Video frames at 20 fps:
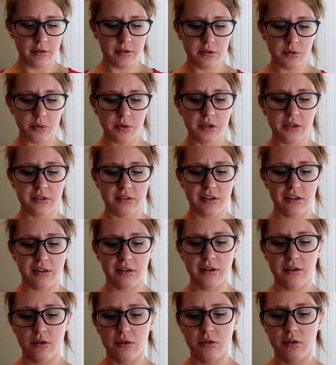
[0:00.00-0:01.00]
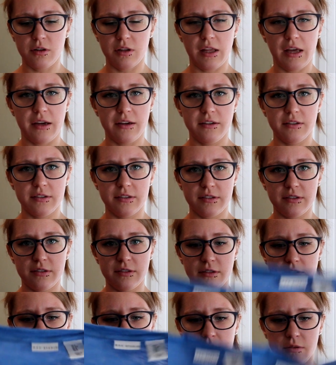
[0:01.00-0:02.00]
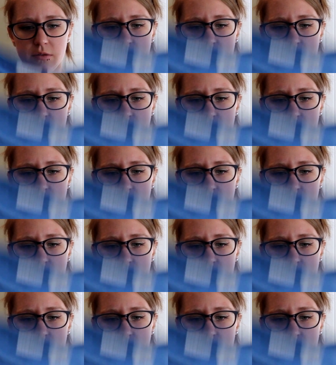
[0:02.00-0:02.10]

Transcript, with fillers: This one is a little less